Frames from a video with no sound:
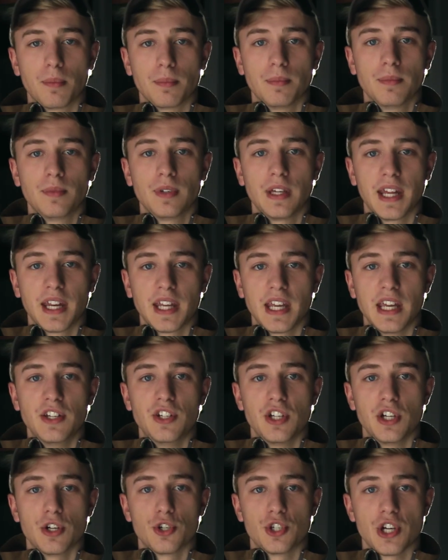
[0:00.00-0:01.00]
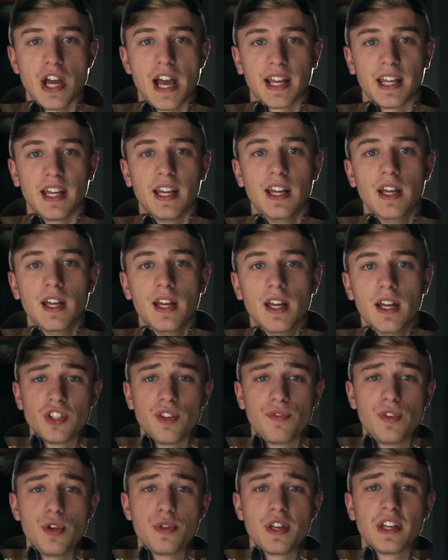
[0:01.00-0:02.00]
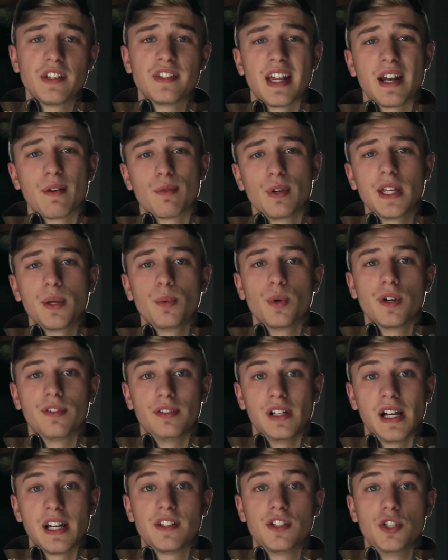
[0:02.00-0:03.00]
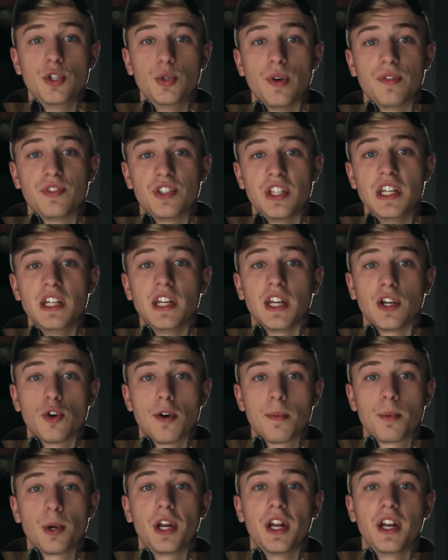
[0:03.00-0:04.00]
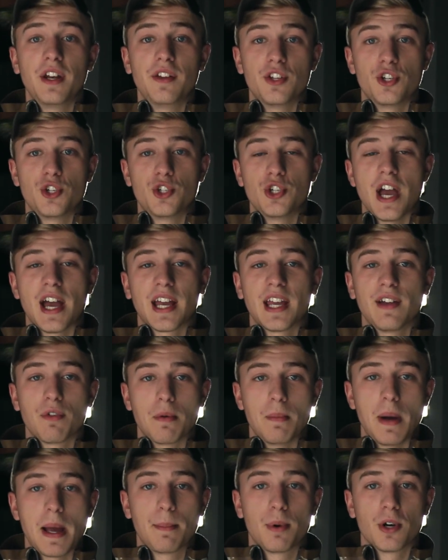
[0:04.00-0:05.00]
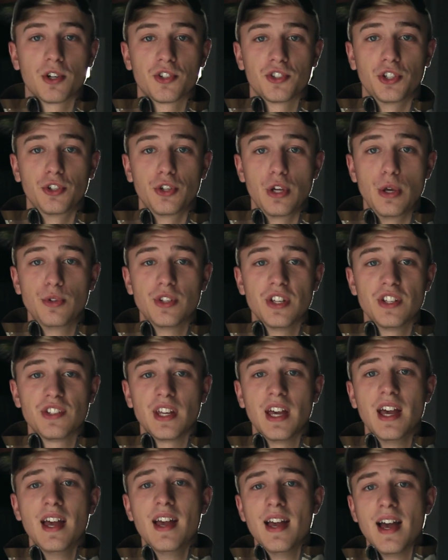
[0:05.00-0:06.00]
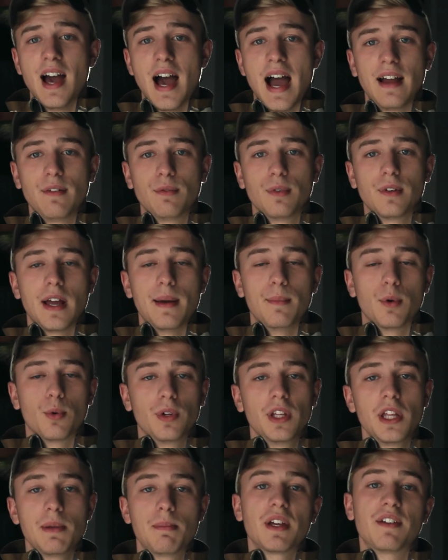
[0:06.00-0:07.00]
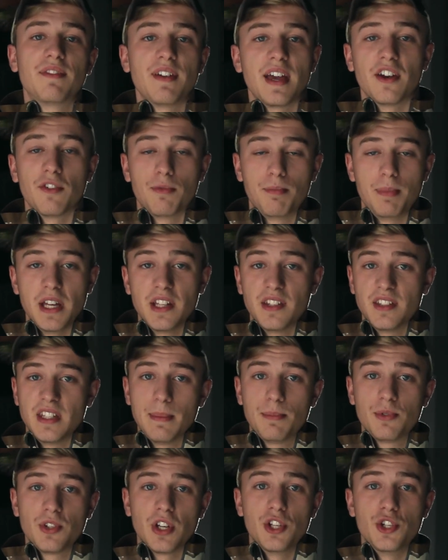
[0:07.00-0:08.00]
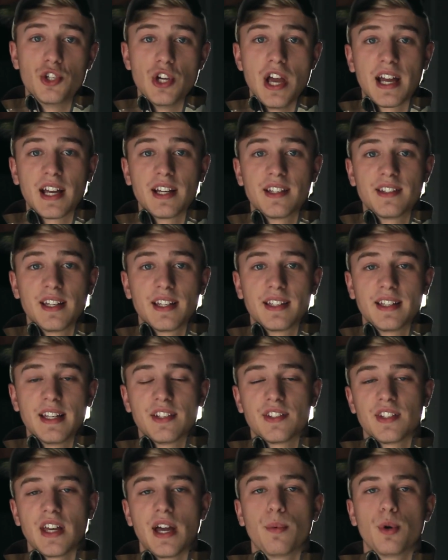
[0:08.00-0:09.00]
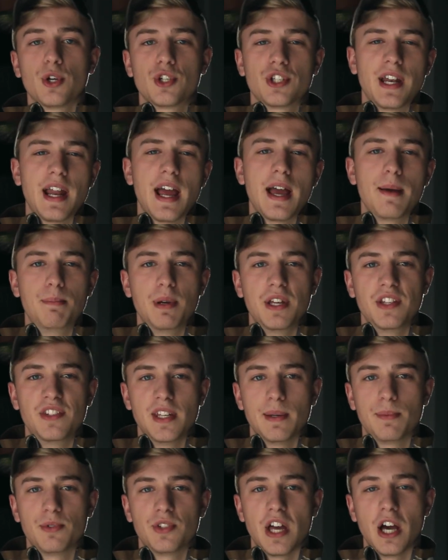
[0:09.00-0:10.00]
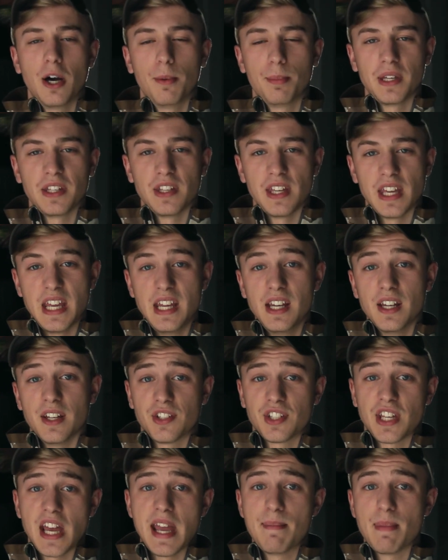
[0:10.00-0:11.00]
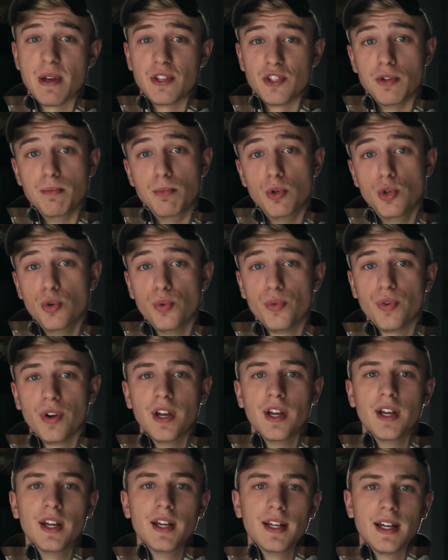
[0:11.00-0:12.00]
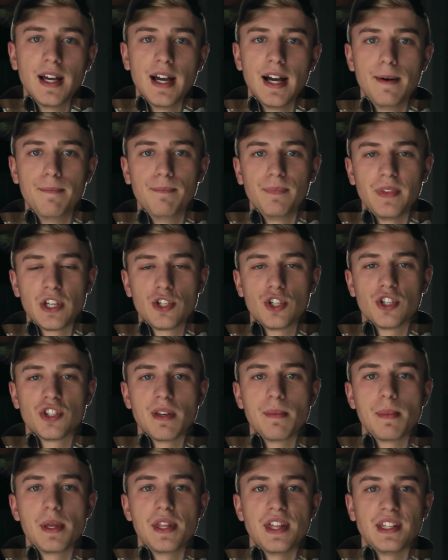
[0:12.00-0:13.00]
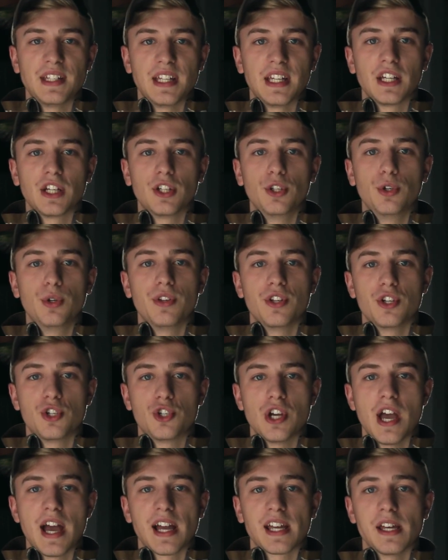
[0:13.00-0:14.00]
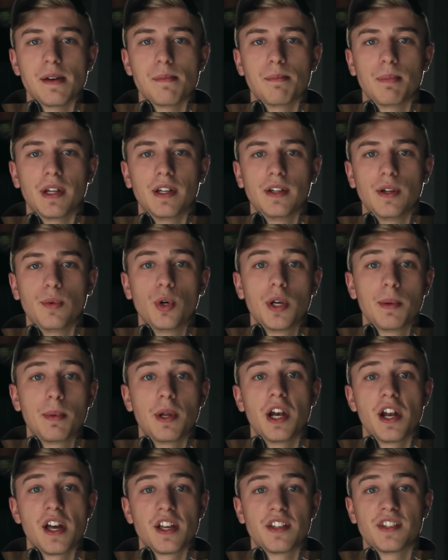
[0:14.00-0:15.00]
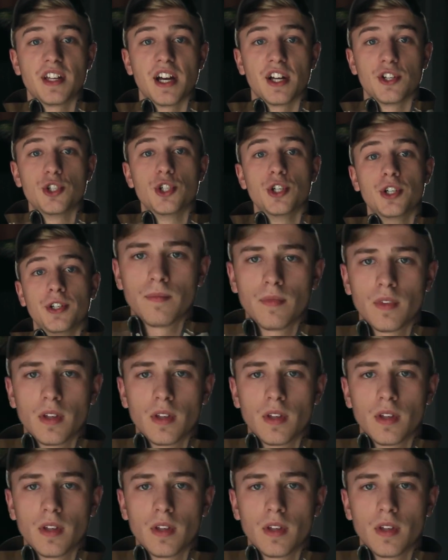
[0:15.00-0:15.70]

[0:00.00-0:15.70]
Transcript: from getting into your jacket. Just a few things that I really would have liked to have seen incorporated into this jacket for my personal uses. I am a really big fan of pit zips on jackets like this. I wish that it had pit zips to help heat escape as you move. That's just something that they didn't include in this jacket, but it would have been a nice touch.